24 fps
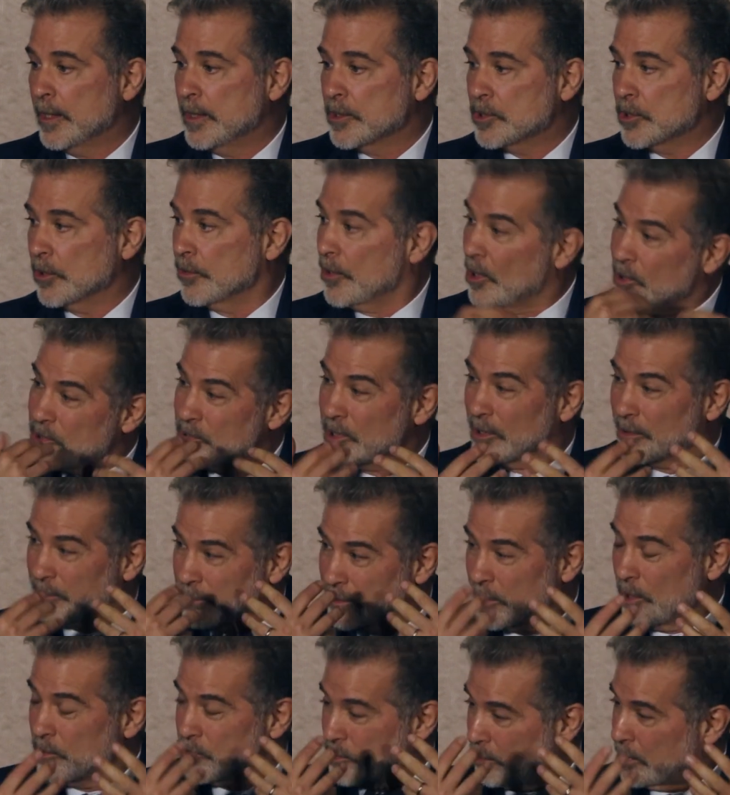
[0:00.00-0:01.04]
So those
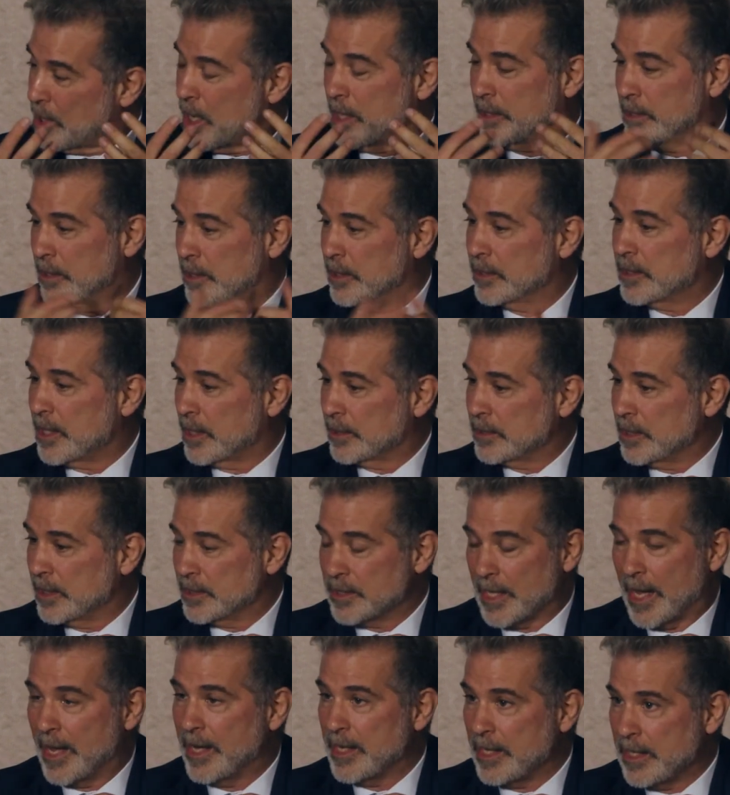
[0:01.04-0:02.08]
are kind of the
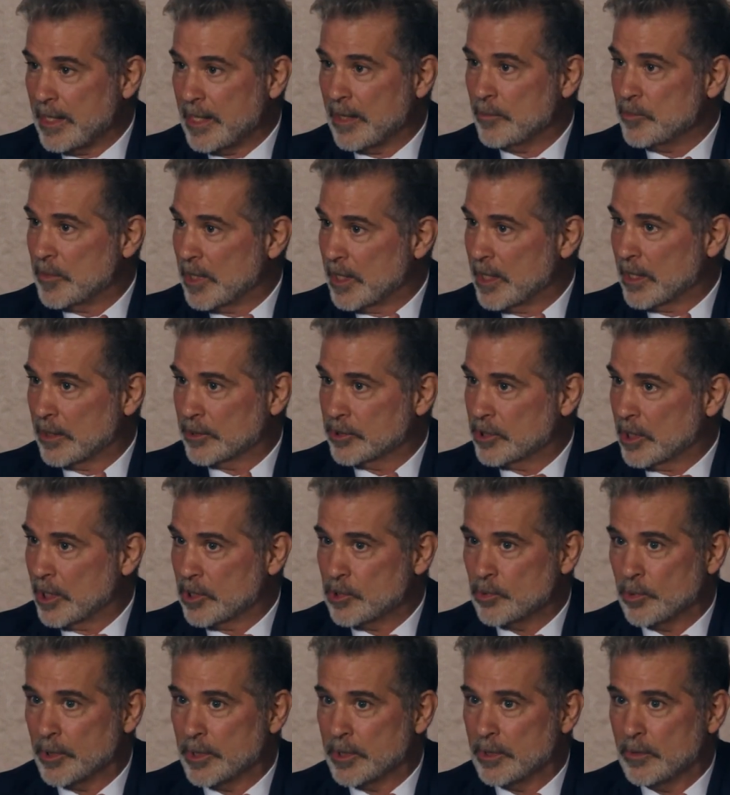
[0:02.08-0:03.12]
techniques any MDL
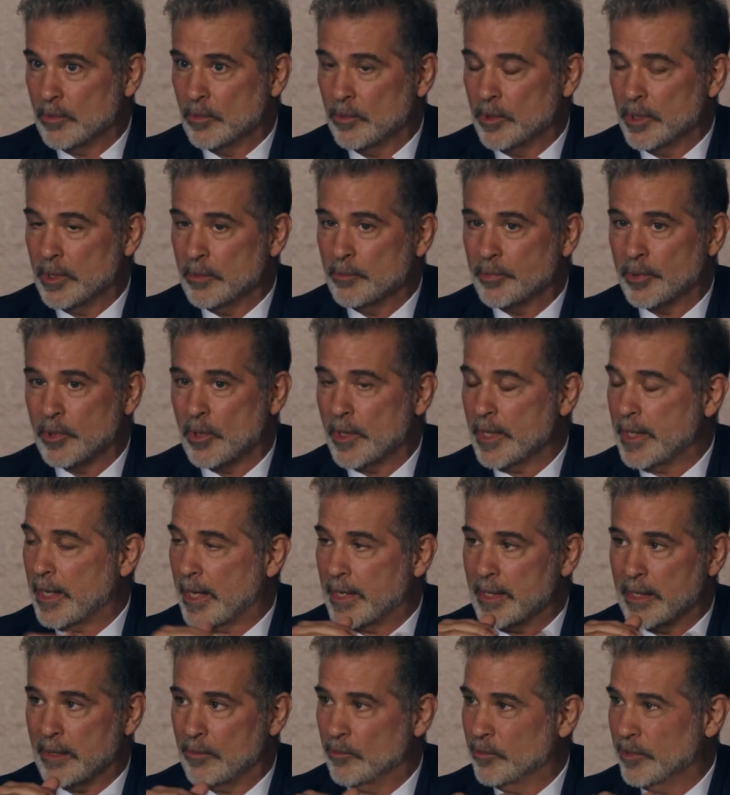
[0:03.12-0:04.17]
judge would employ,
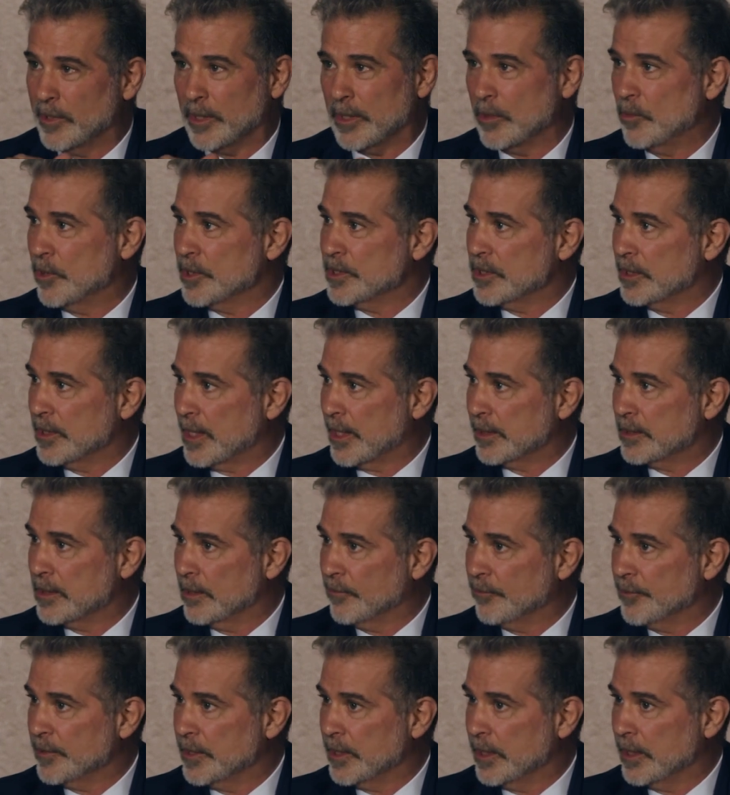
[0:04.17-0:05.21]
and it really wasn't that
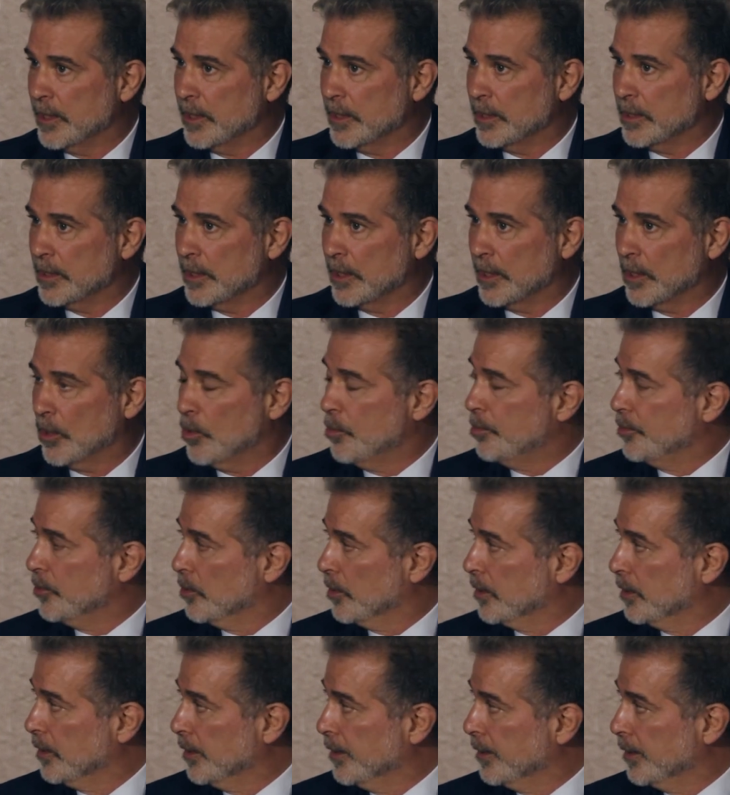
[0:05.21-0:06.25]
different in the
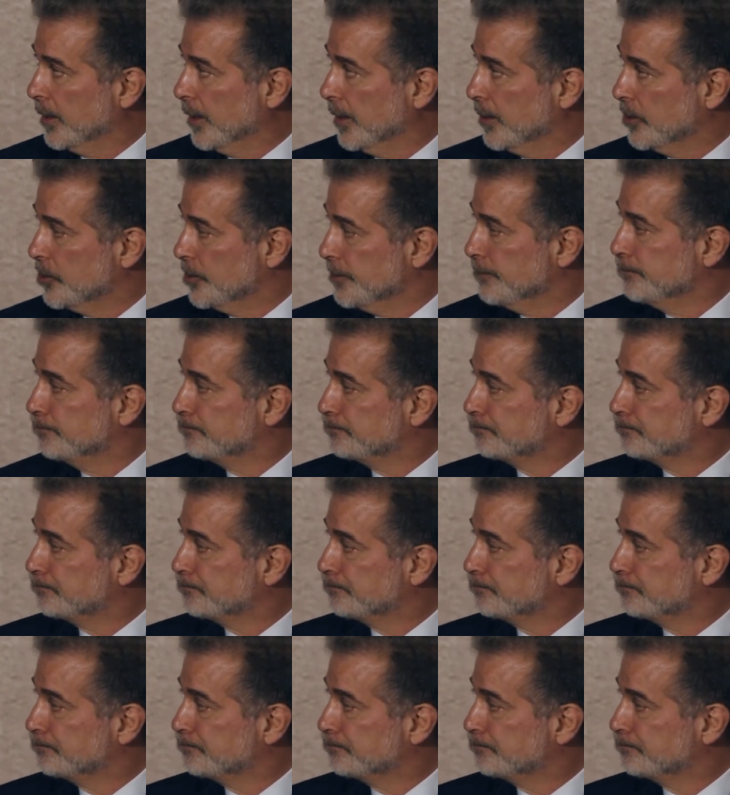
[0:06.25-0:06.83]
opioid litigation.